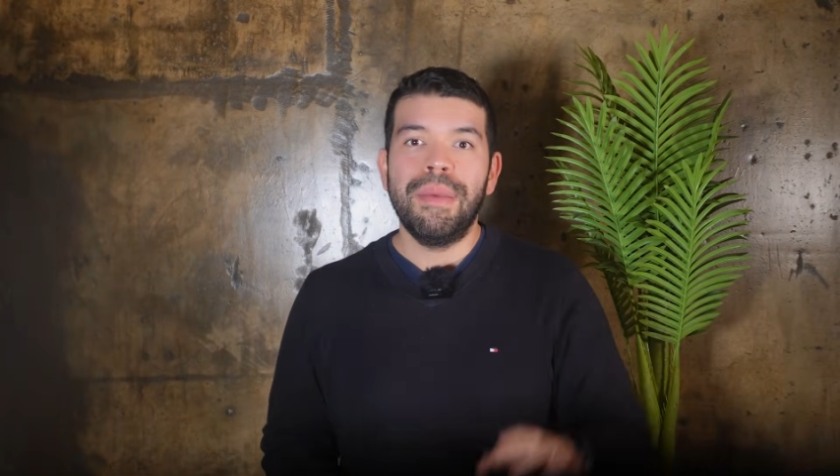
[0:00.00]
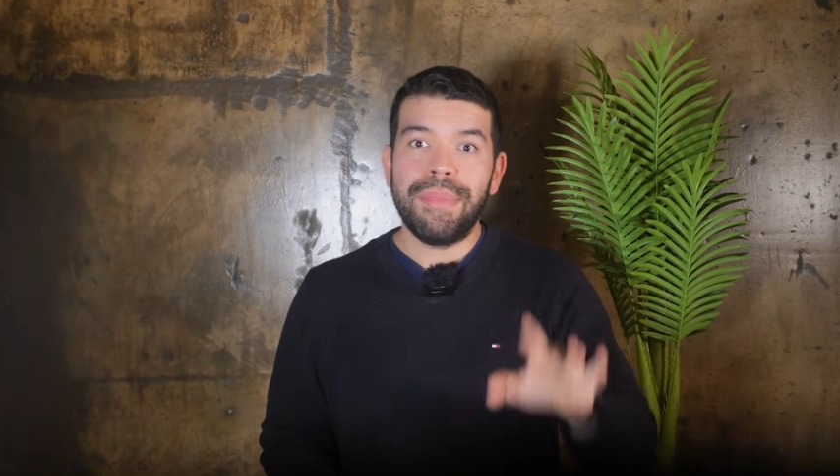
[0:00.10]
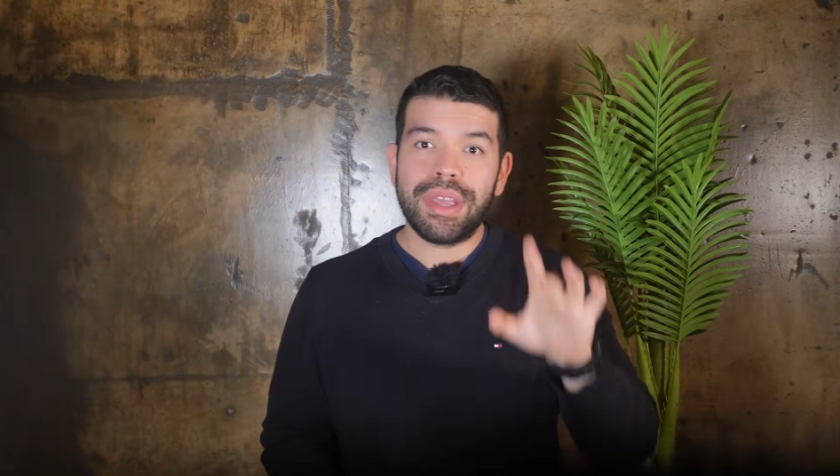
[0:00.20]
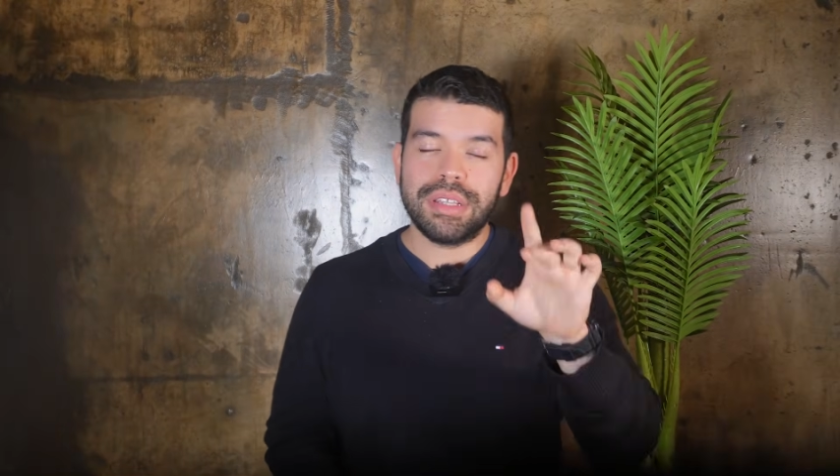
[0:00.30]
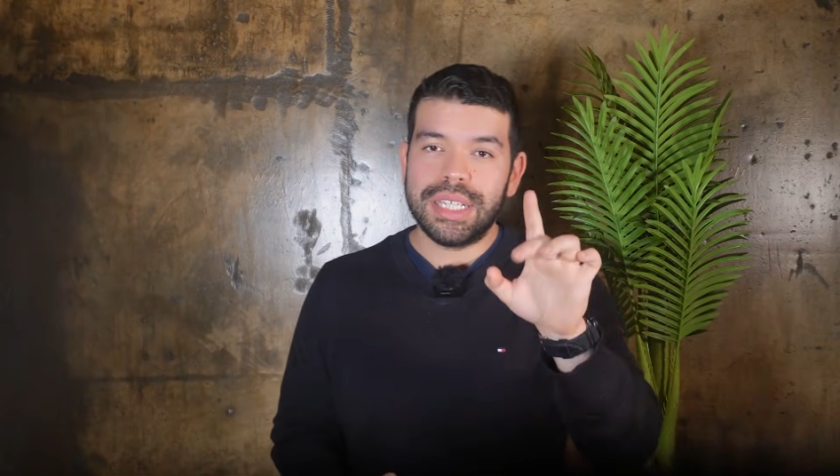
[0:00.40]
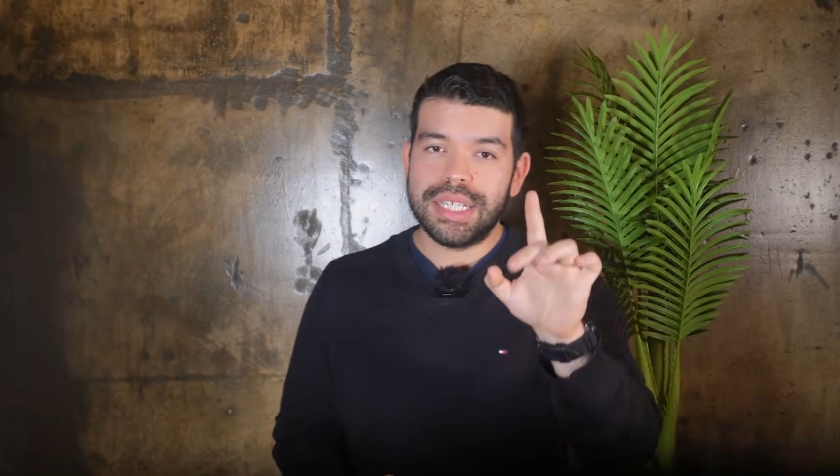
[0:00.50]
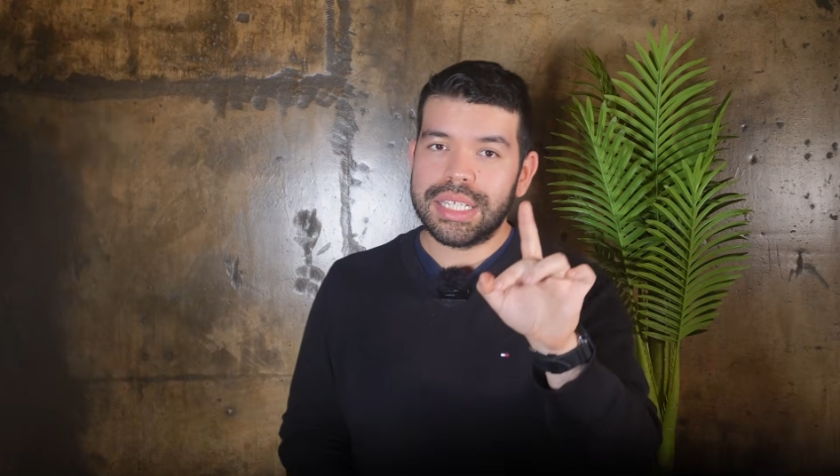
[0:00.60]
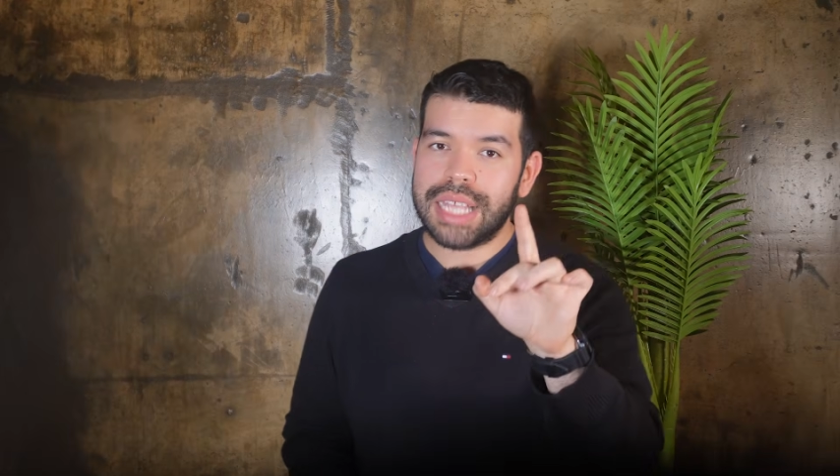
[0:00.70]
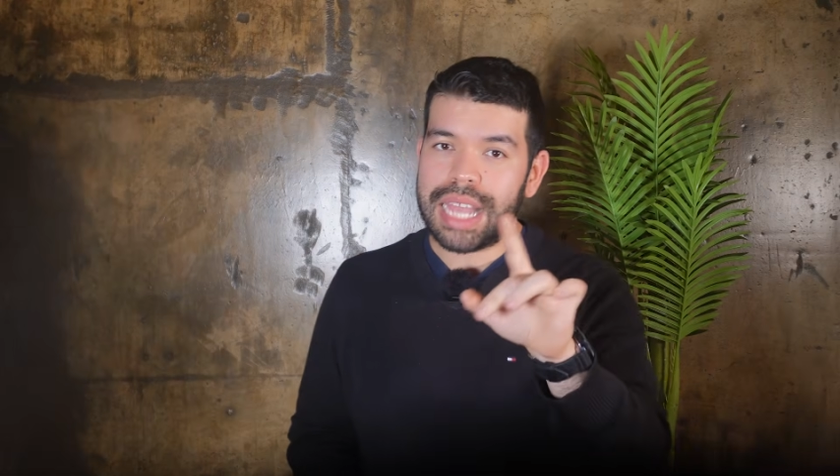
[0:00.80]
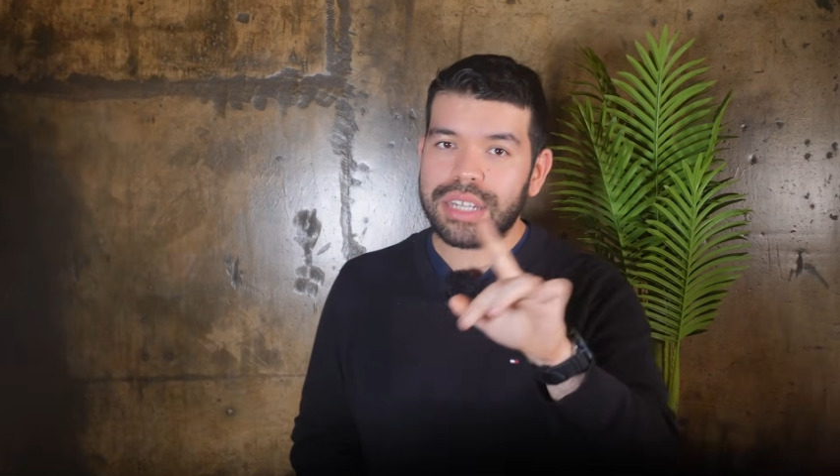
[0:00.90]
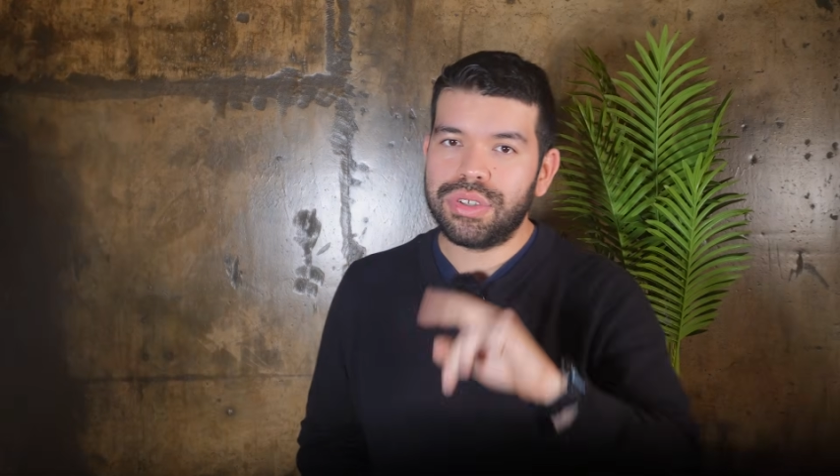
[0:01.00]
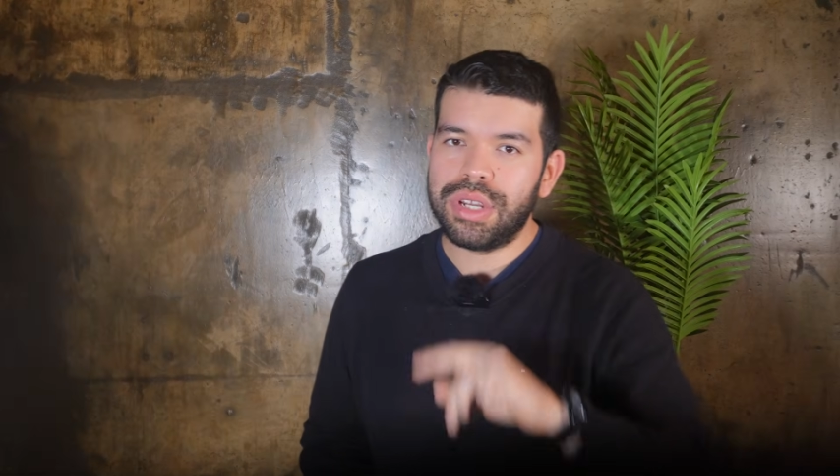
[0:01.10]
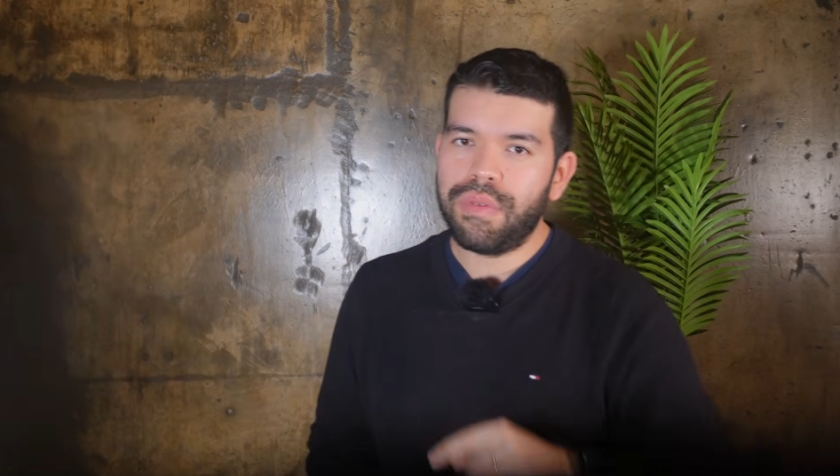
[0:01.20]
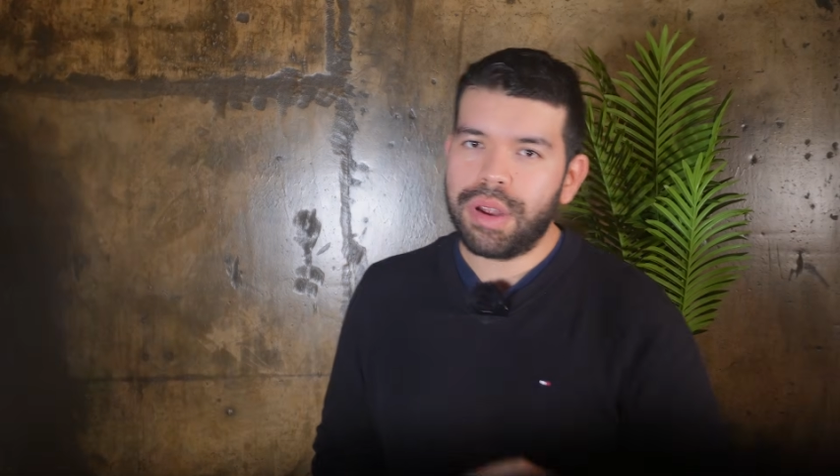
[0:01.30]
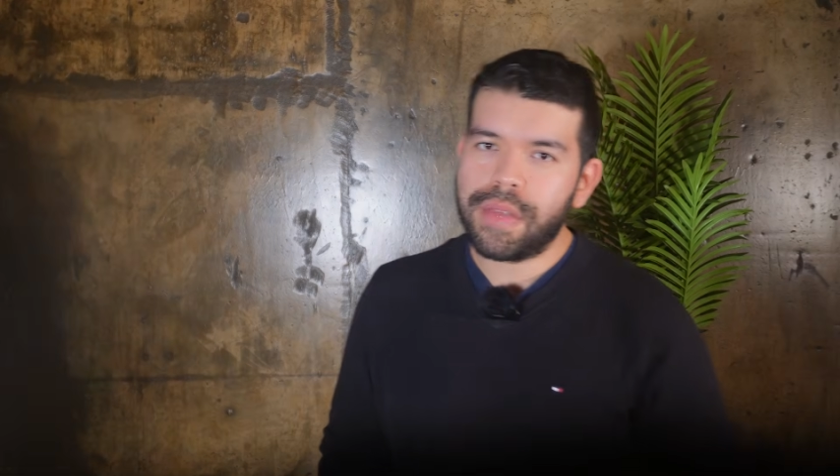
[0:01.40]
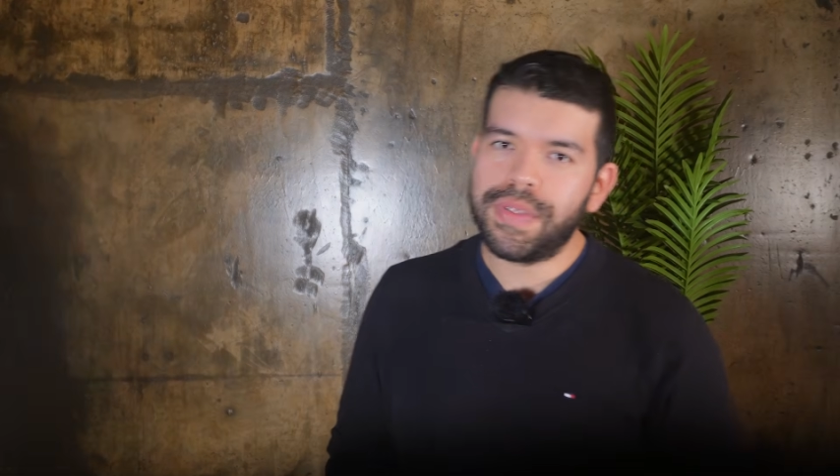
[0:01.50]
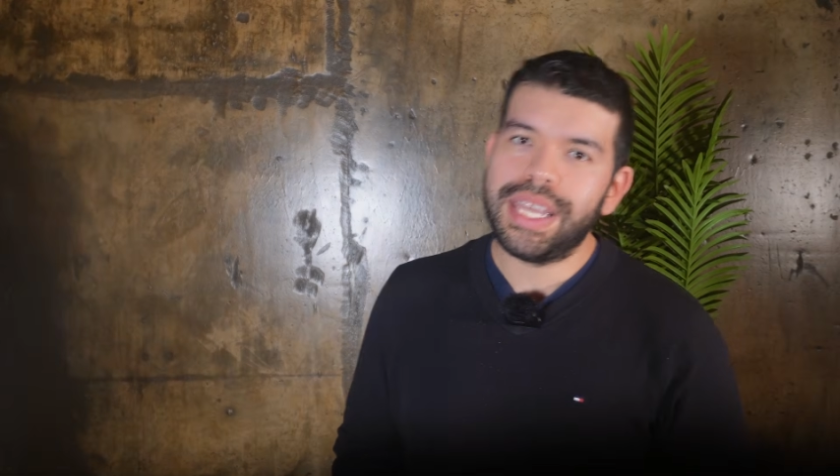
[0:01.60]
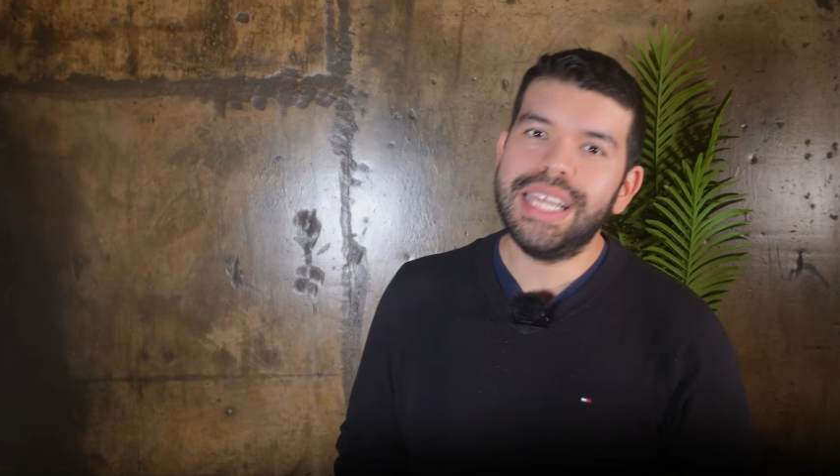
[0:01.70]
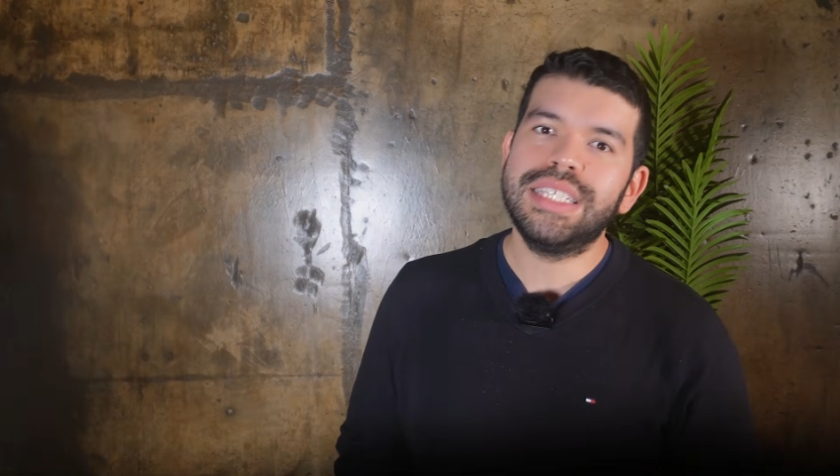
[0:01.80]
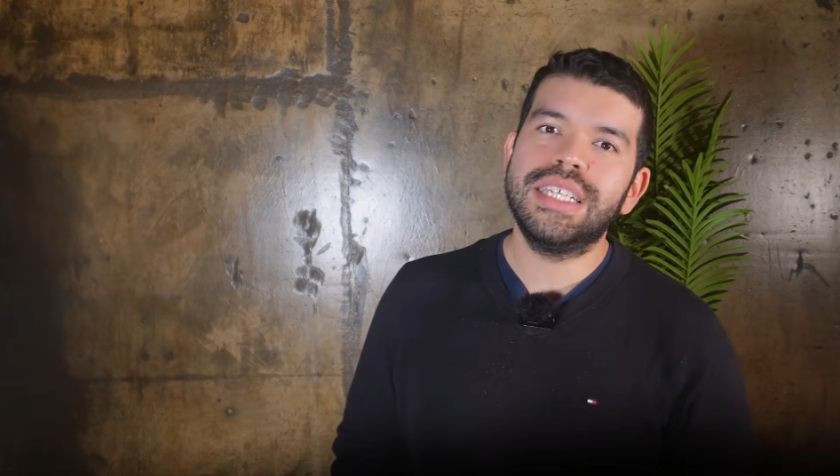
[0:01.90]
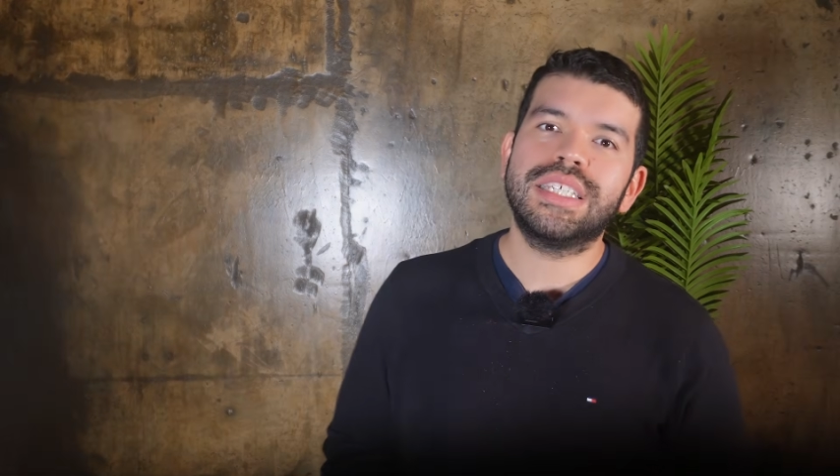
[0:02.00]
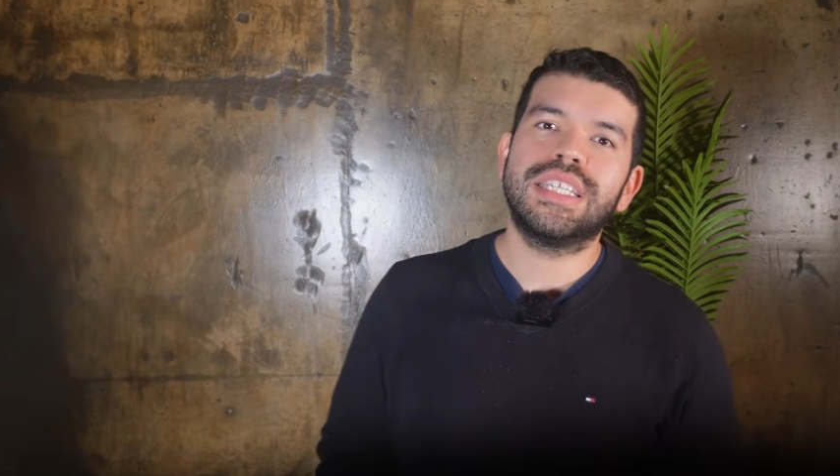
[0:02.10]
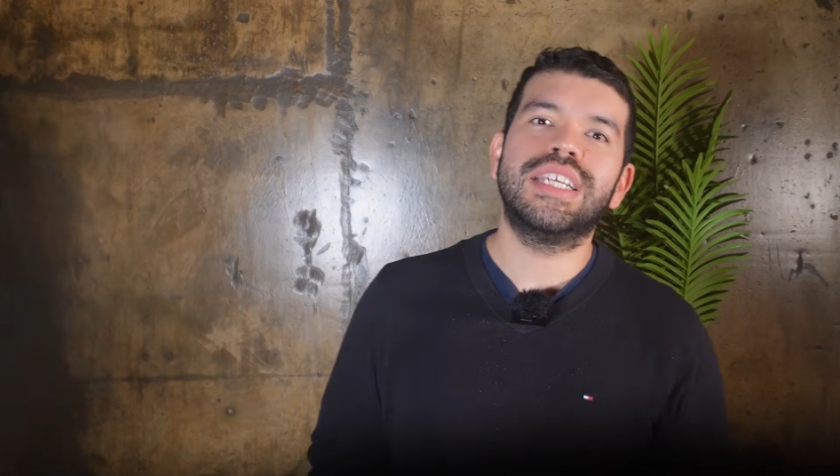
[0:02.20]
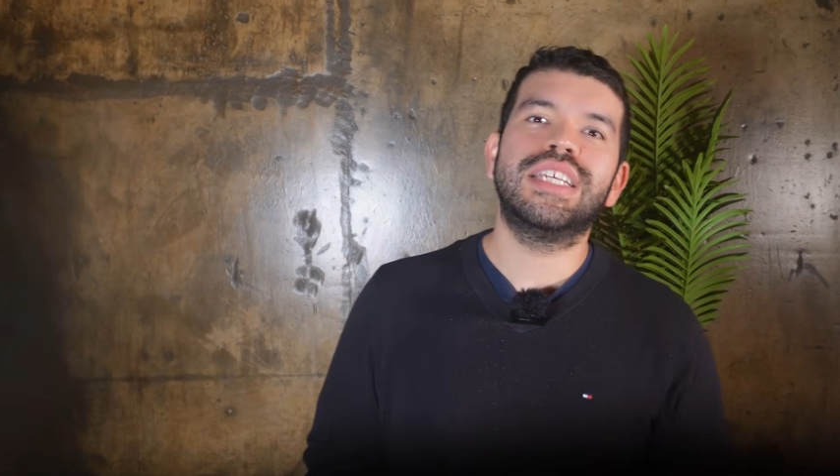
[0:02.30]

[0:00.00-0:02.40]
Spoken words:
because this is actually one of the easiest